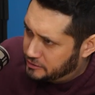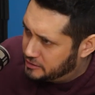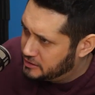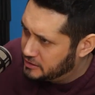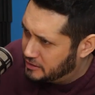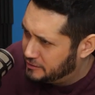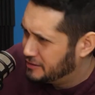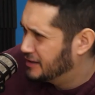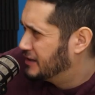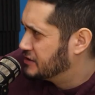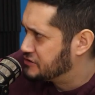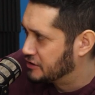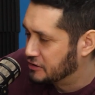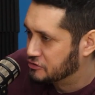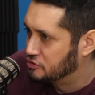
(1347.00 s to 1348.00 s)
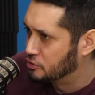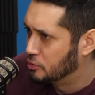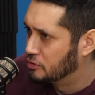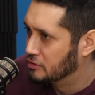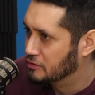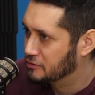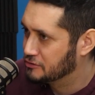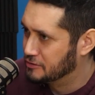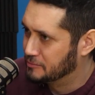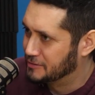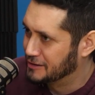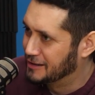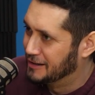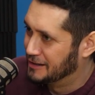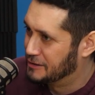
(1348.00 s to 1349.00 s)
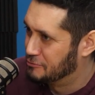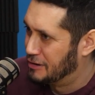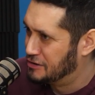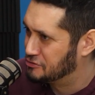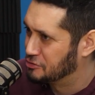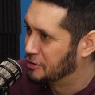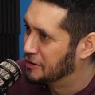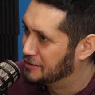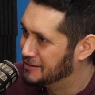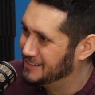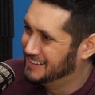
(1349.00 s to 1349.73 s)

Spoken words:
know. I think he gets like a store or something. Like a restaurant.